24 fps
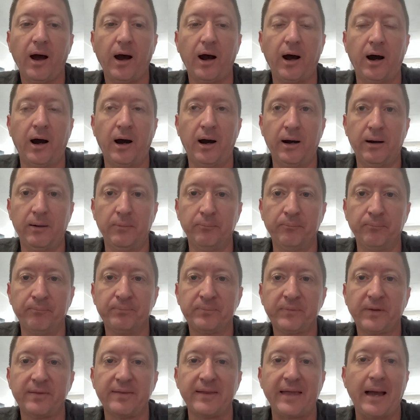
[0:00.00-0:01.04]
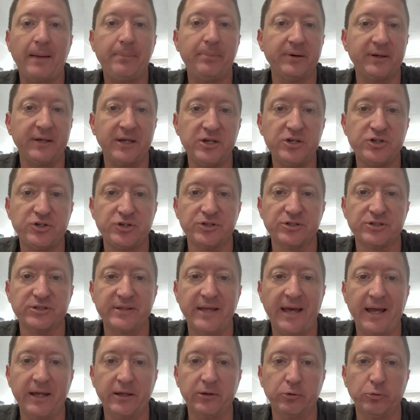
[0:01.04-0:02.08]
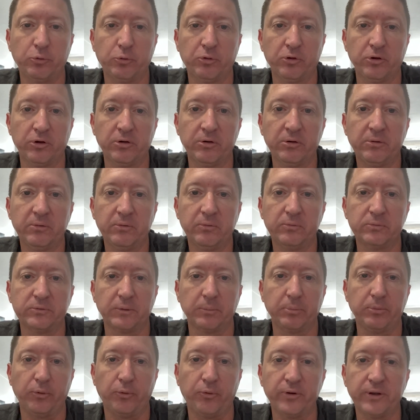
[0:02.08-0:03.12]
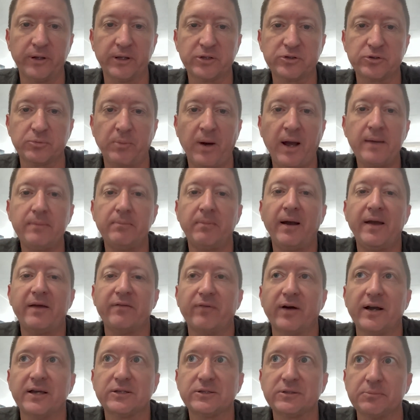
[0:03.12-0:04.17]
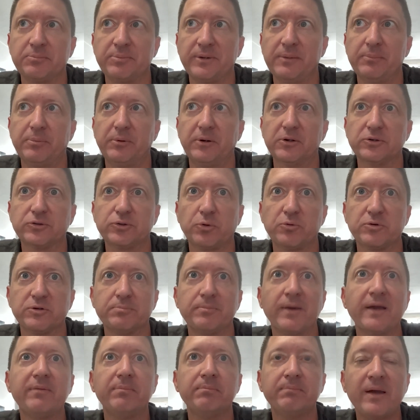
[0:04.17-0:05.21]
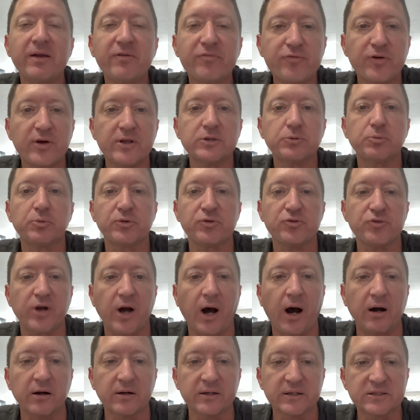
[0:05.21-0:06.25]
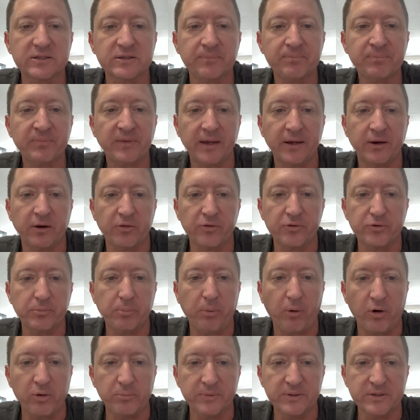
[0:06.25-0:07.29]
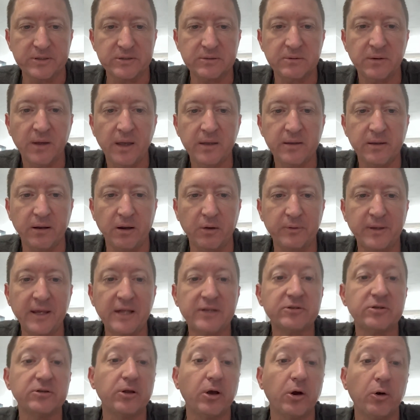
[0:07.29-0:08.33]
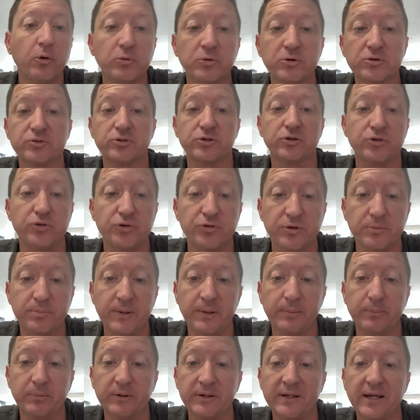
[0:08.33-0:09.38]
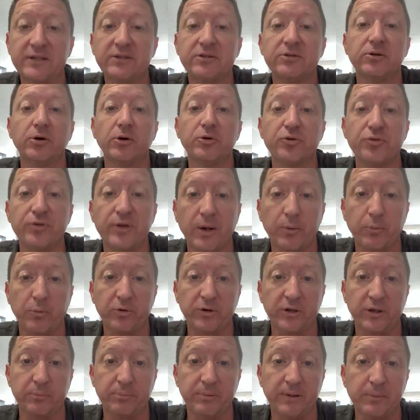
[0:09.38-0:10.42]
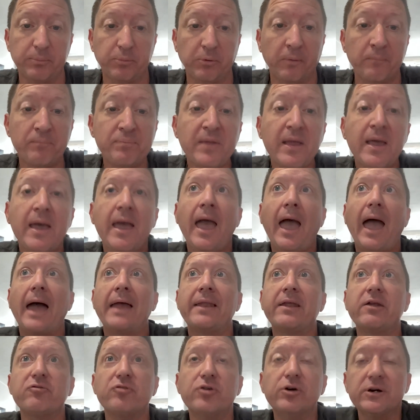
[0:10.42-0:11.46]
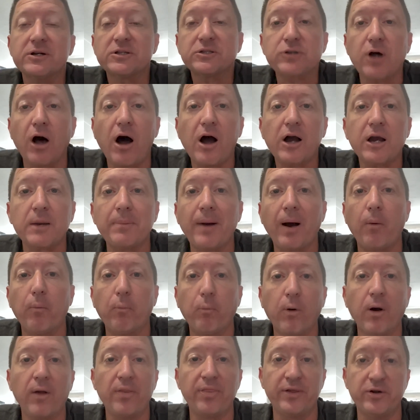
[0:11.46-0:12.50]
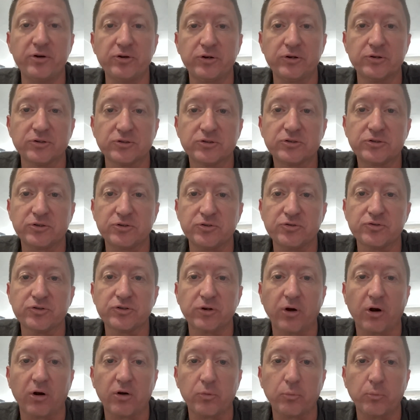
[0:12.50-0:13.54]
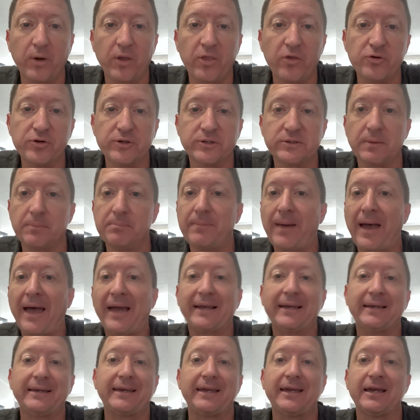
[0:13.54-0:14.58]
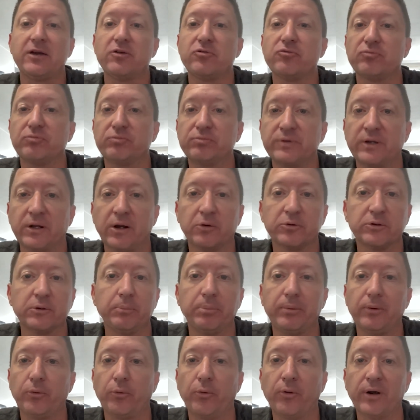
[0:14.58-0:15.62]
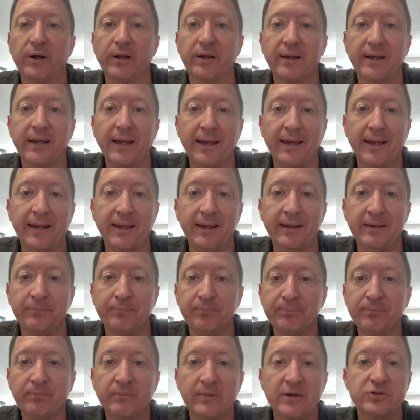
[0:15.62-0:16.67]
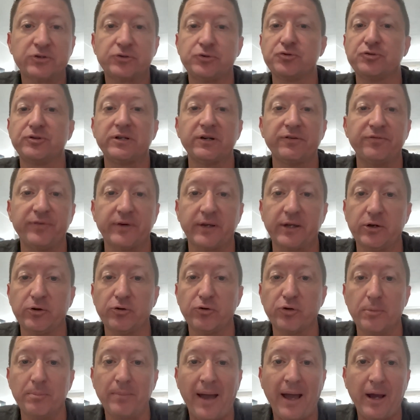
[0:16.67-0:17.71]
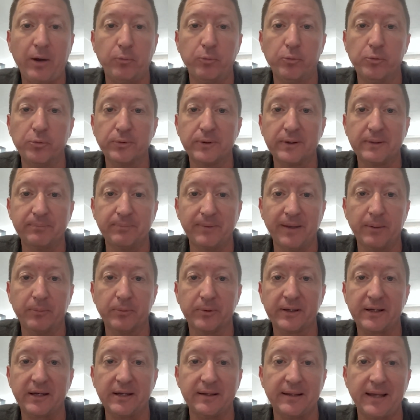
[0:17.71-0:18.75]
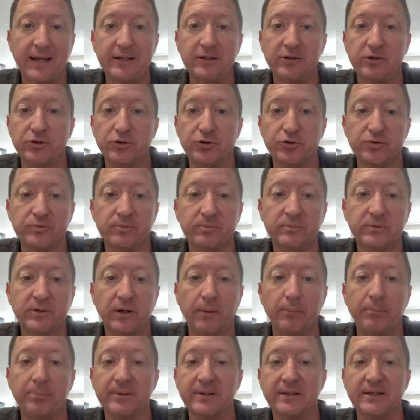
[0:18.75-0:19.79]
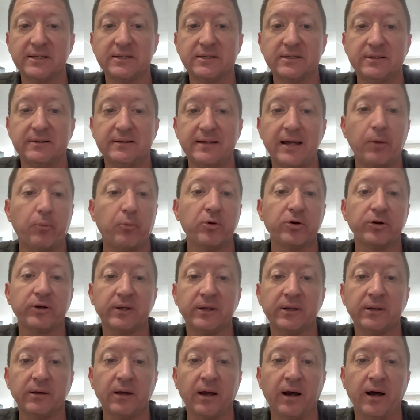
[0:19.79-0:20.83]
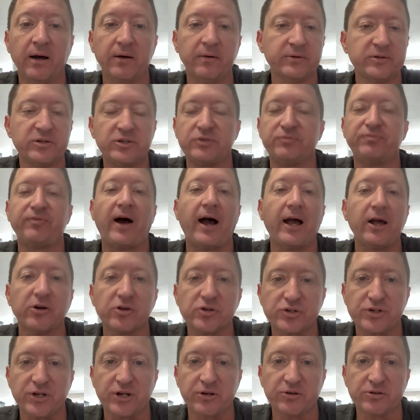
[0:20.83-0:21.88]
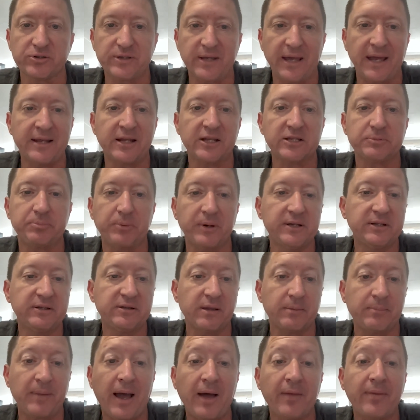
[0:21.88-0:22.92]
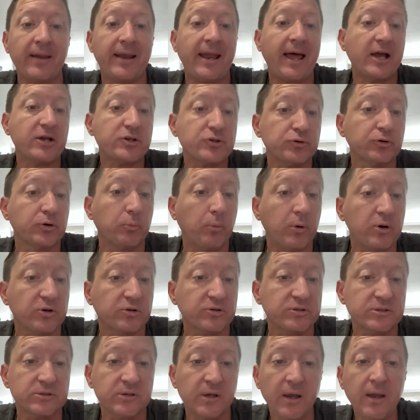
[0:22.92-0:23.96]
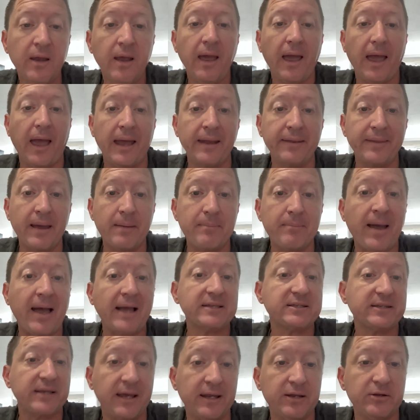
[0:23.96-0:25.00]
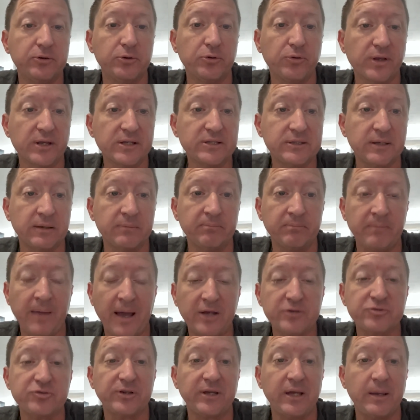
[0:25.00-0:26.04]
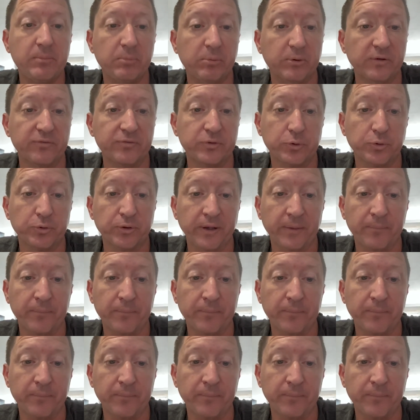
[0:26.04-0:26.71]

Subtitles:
the applications that you're deploying. So my advice to people is always make friends with your colleagues in other departments. Get to know your security people, get to know your networking people, and then really talk about what their concerns are, whether it's a Mac can't, deploy a certificate, or a Mac won't be able to connect to your company's networking file shares, and explain to them how that actually works, and that Macs can do this, and Macs are capable of doing